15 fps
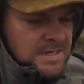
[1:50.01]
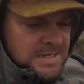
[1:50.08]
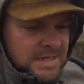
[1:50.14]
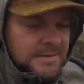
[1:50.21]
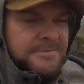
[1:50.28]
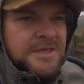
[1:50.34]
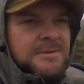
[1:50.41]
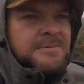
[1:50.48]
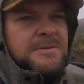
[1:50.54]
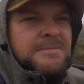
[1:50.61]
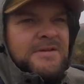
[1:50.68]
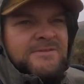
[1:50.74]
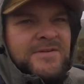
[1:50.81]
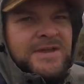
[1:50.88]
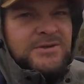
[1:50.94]
I'm keeping
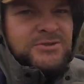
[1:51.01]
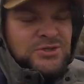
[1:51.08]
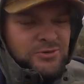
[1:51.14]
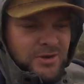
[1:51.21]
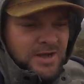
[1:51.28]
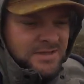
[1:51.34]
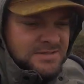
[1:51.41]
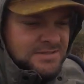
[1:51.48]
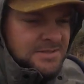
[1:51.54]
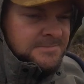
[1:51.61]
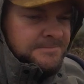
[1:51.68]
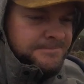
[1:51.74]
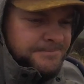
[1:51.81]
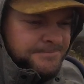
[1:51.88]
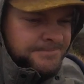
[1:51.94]
my fingers crossed.
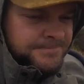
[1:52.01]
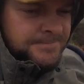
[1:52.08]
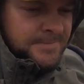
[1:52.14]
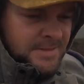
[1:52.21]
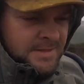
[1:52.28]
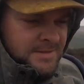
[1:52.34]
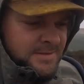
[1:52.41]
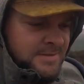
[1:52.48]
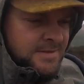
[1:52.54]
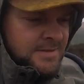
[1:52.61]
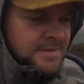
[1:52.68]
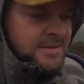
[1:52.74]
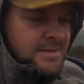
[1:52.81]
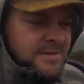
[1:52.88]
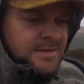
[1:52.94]

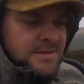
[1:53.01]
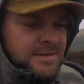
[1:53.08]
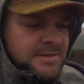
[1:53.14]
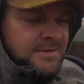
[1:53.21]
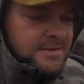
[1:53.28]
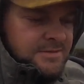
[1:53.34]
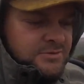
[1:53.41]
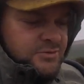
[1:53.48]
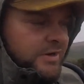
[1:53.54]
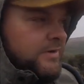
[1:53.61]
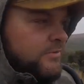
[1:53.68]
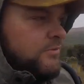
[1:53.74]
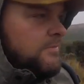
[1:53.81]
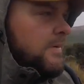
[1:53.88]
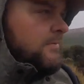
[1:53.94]
I'm trying
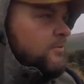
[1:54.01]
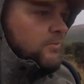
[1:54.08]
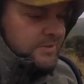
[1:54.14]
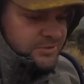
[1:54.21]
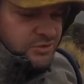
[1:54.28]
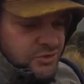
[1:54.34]
to remember which